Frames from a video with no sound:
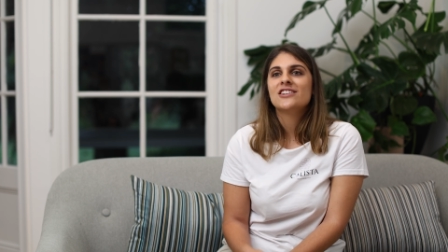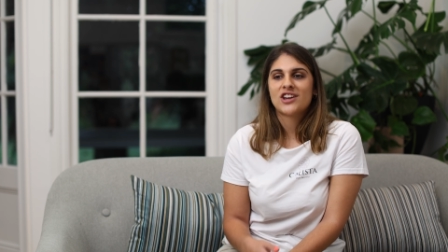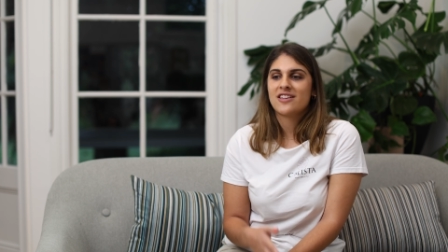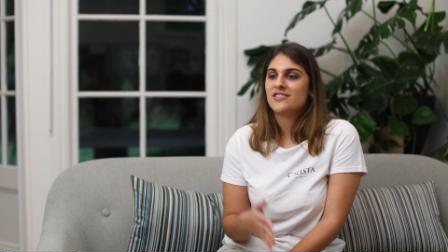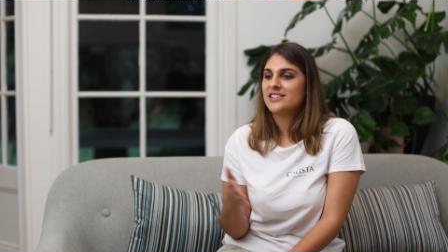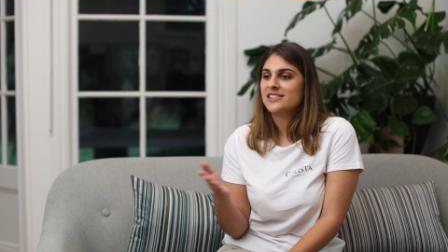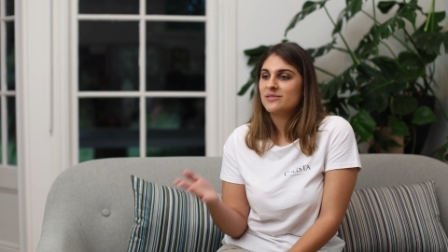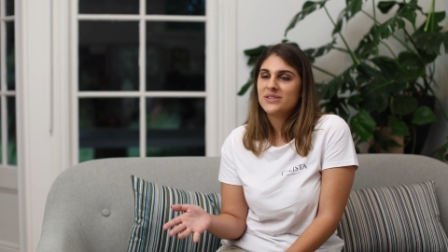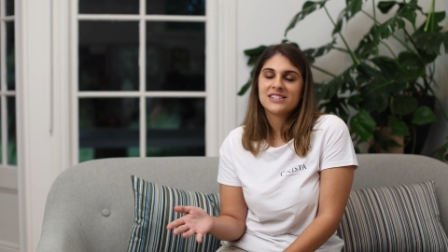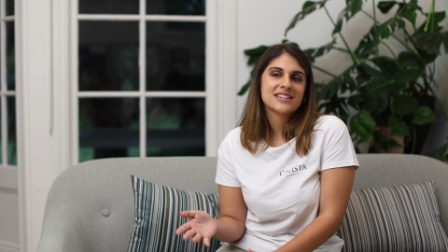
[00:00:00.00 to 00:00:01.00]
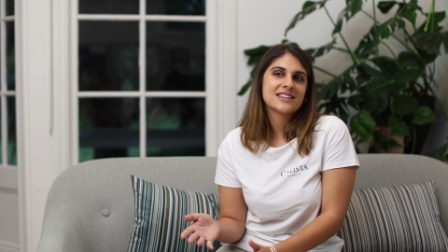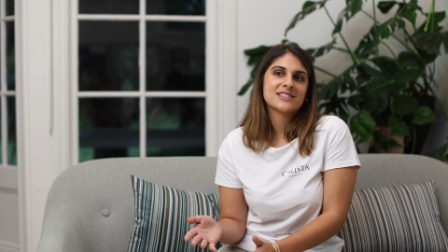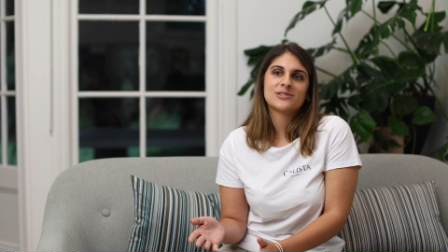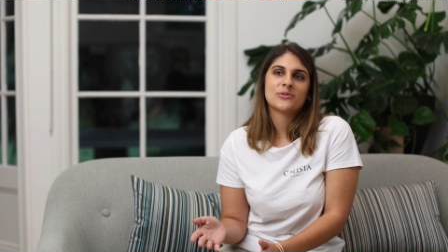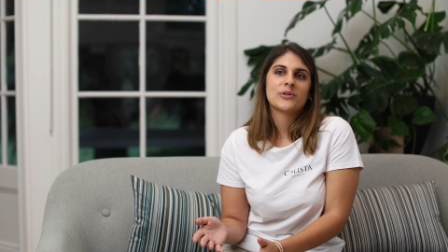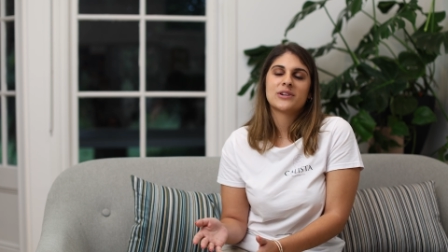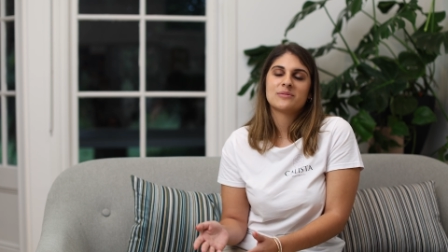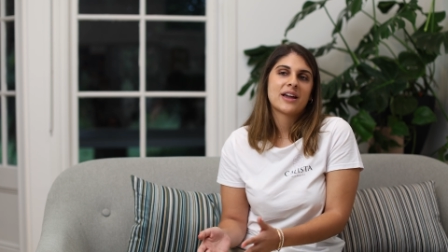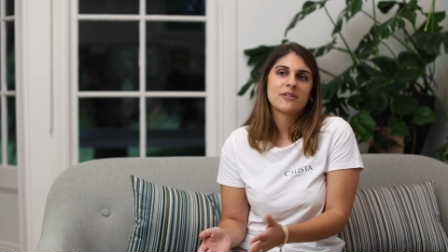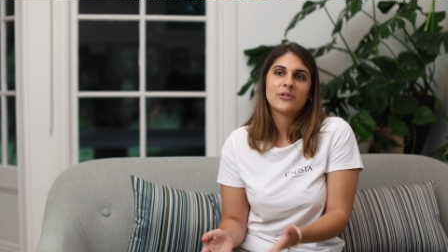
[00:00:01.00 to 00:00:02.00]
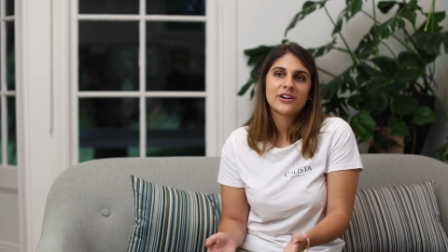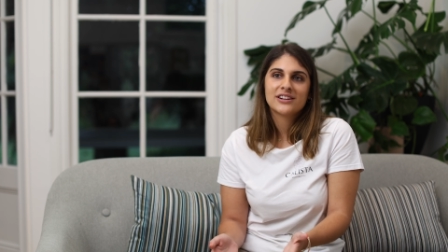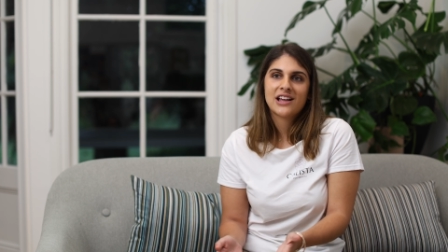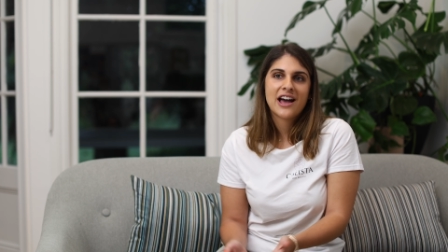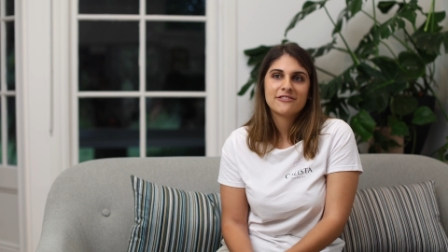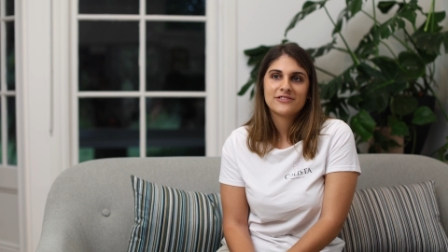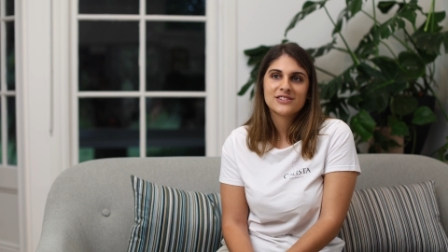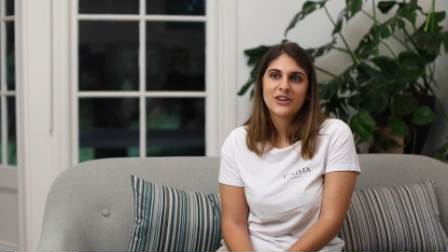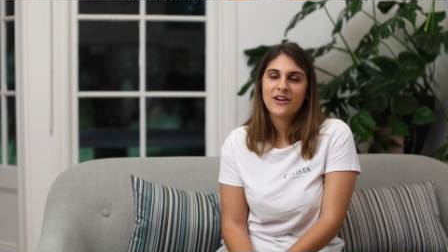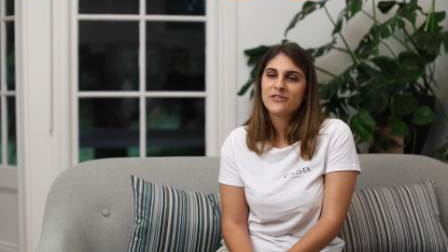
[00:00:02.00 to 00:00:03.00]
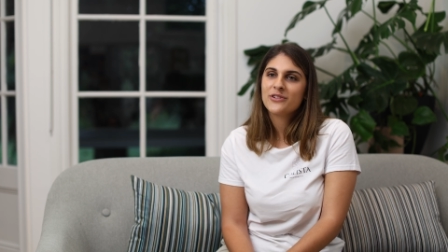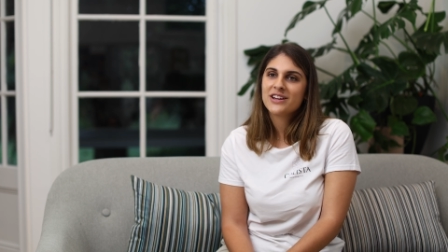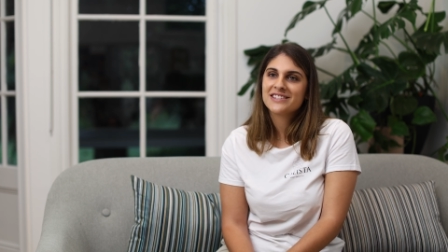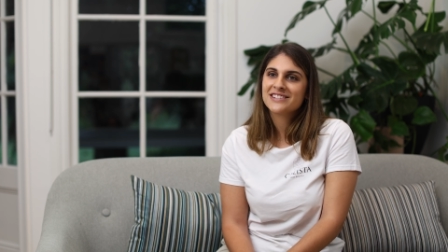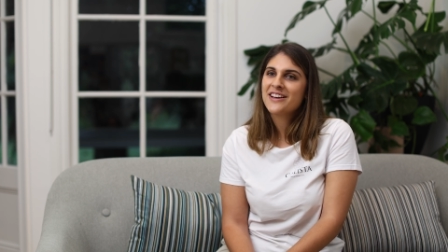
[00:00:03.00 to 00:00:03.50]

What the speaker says: challenges in business or in my work life. And so I've always